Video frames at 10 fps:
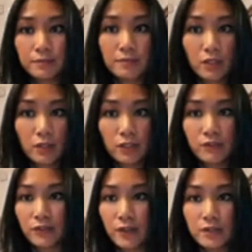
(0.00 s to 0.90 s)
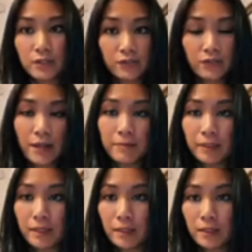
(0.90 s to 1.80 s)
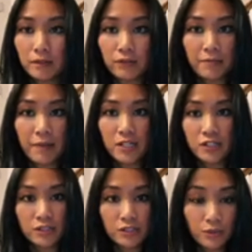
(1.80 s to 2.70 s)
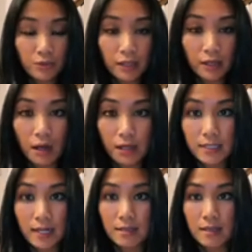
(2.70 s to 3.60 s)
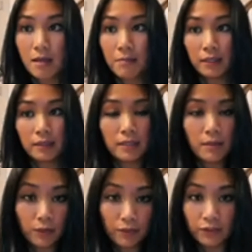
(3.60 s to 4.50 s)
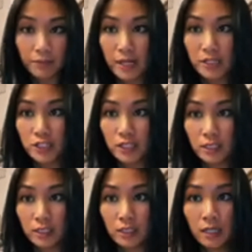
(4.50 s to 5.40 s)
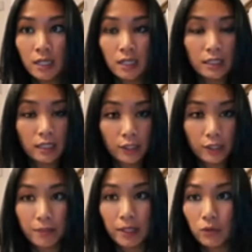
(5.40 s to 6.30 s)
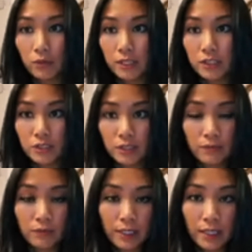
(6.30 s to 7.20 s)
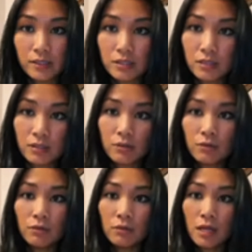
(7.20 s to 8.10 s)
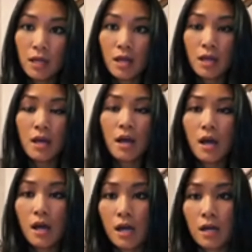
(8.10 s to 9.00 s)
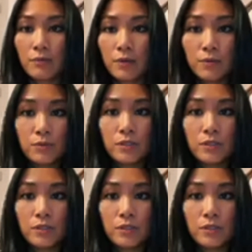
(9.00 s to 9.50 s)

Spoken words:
her friends or family information so we can contact them and get more information, like her medical history if we need to. We would